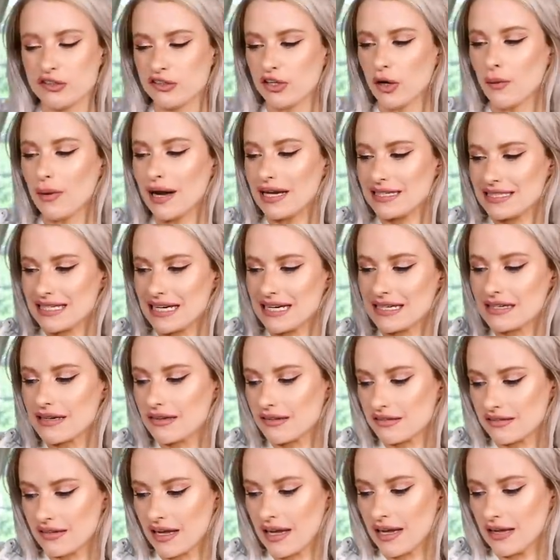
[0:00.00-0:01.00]
So I did
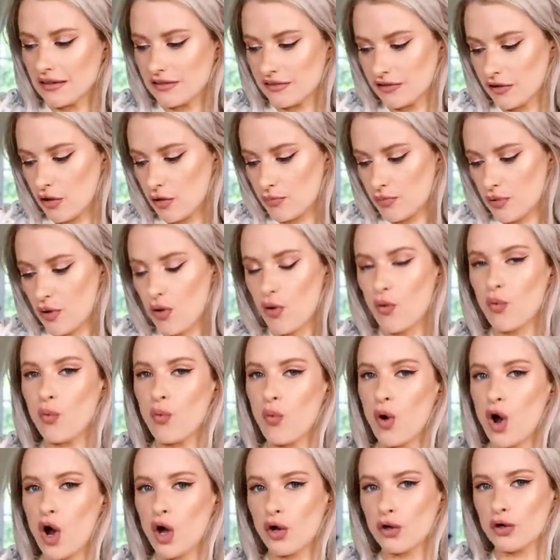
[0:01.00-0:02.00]
size up
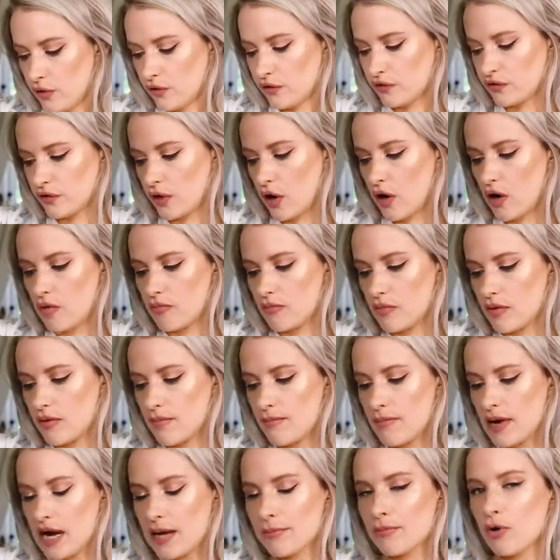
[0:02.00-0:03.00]
one from
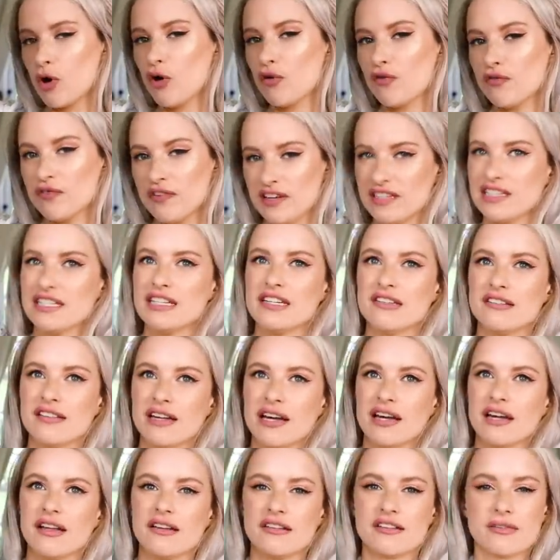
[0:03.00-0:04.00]
my more fitted
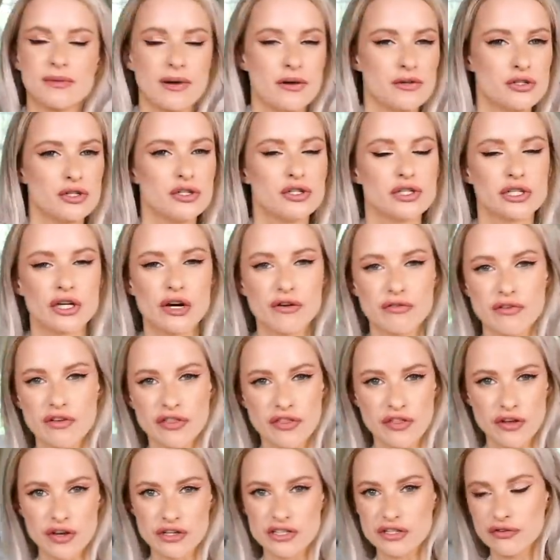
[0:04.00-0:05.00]
size. So I would usually go for
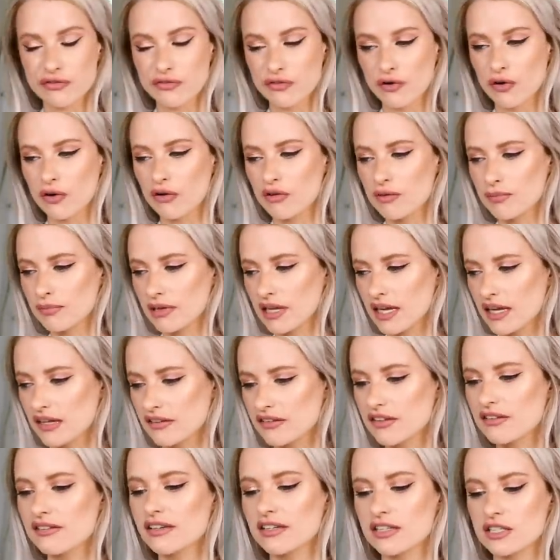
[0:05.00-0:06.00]
thirty-four in
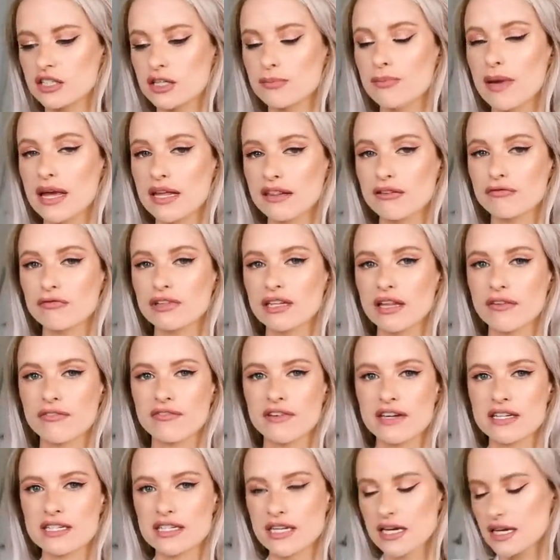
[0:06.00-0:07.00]
blazers to make them really
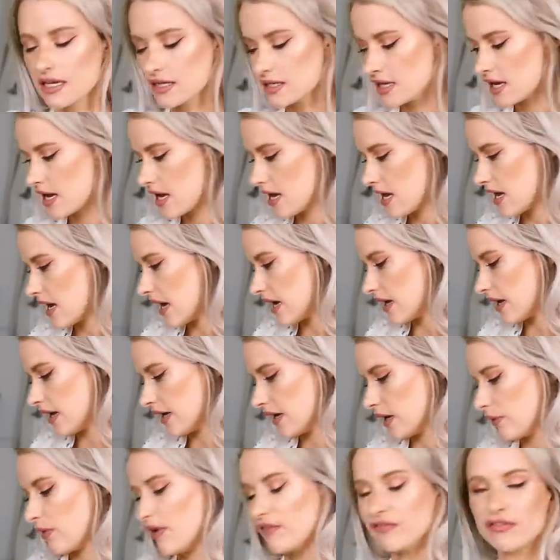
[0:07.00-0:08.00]
fitted.
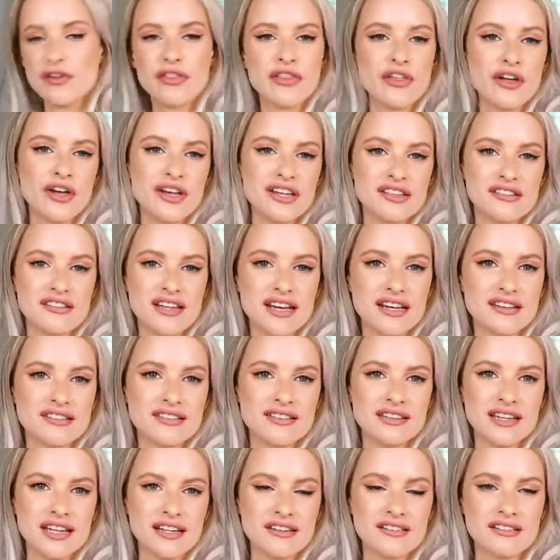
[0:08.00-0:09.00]
And I went for
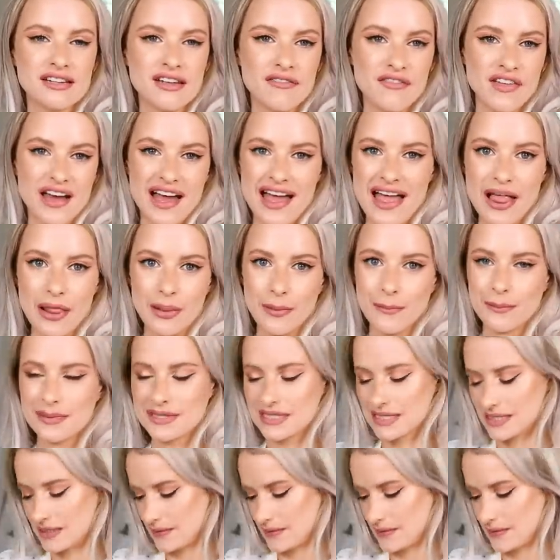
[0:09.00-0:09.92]
thirty-six in this, if that helps.